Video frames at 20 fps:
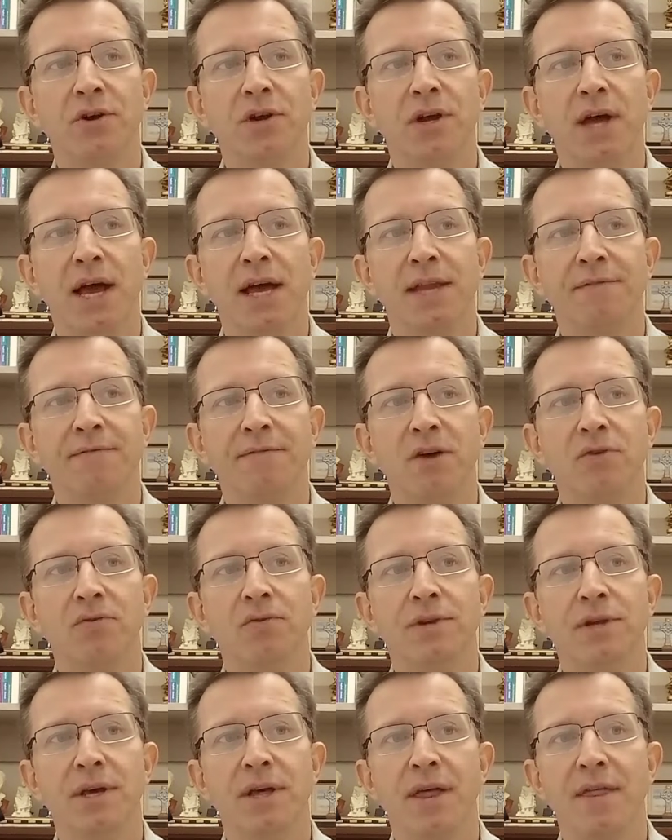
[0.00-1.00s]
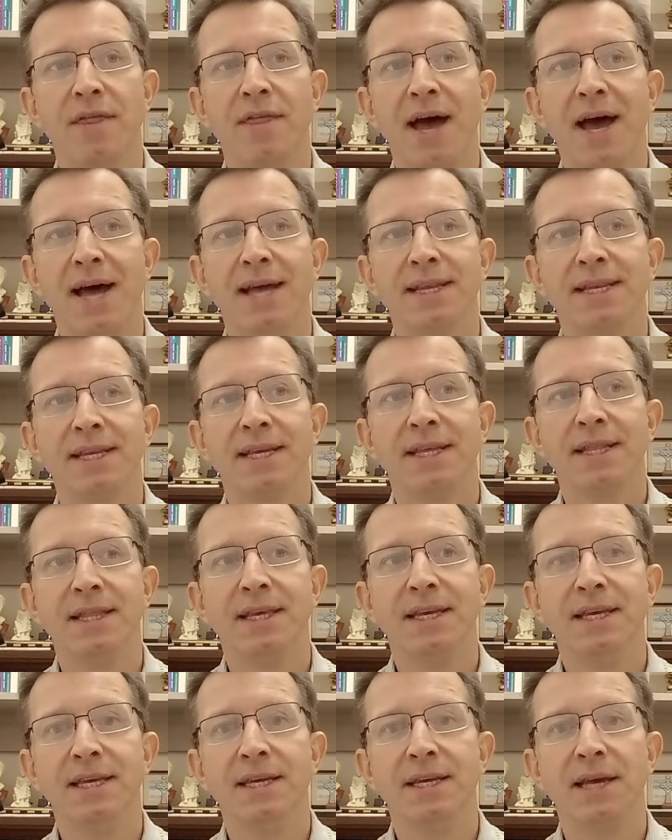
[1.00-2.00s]
had found that
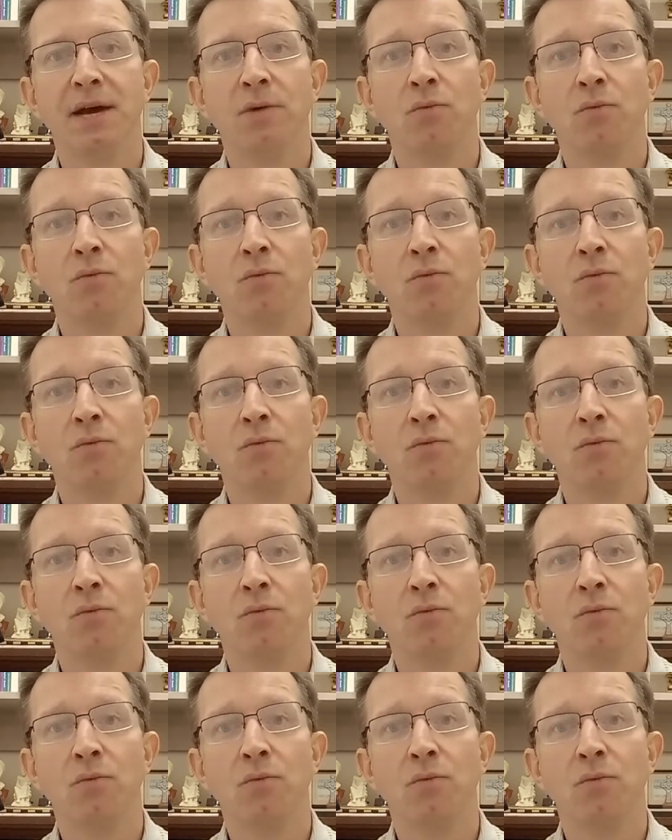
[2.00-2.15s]
the